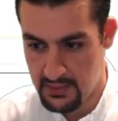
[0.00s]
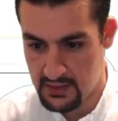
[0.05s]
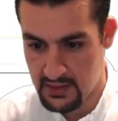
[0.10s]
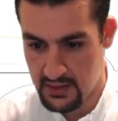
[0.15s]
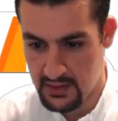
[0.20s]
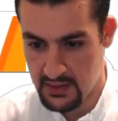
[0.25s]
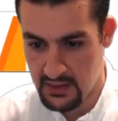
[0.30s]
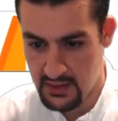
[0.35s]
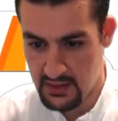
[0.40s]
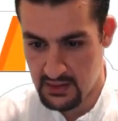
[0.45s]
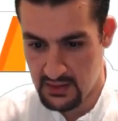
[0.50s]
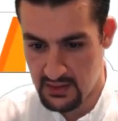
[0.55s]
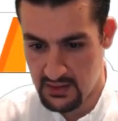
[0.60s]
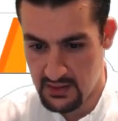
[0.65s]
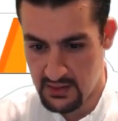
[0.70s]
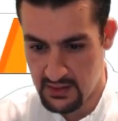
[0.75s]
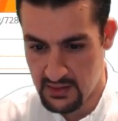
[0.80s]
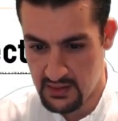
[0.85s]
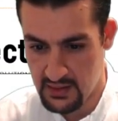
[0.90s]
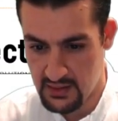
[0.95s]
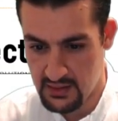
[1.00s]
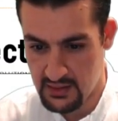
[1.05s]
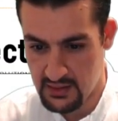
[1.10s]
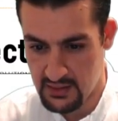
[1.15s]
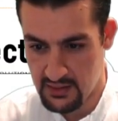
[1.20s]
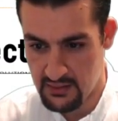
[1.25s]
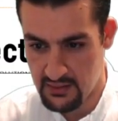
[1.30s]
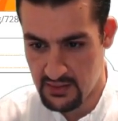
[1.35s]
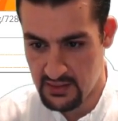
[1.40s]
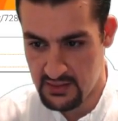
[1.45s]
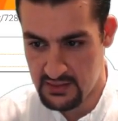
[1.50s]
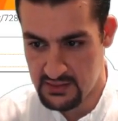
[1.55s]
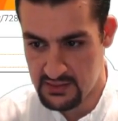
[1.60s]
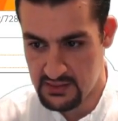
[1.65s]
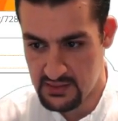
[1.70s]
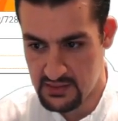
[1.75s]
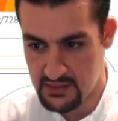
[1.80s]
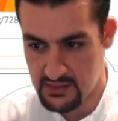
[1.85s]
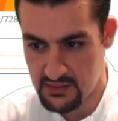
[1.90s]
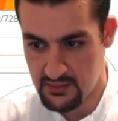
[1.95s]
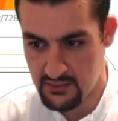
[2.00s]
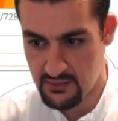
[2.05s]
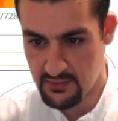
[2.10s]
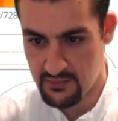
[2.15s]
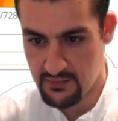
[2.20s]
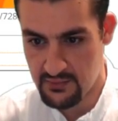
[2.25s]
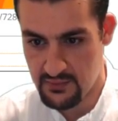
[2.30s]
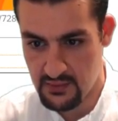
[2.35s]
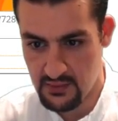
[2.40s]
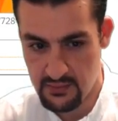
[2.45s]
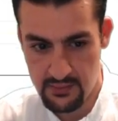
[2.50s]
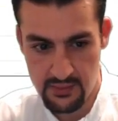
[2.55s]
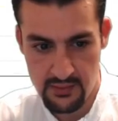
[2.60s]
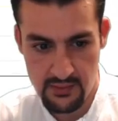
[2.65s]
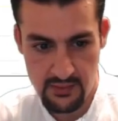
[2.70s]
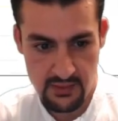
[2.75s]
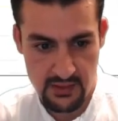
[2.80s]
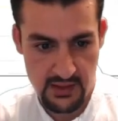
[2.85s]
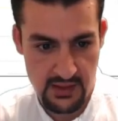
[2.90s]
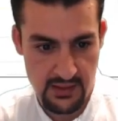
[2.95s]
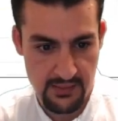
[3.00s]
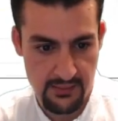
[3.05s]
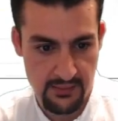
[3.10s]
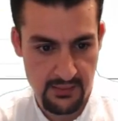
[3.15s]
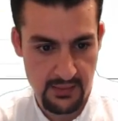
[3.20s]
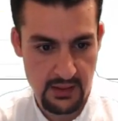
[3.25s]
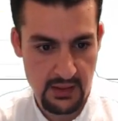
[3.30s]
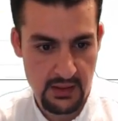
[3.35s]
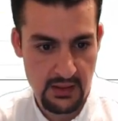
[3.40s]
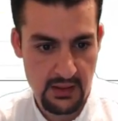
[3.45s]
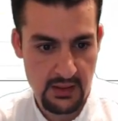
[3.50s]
Bitconnect lending. No, that's just a referral program.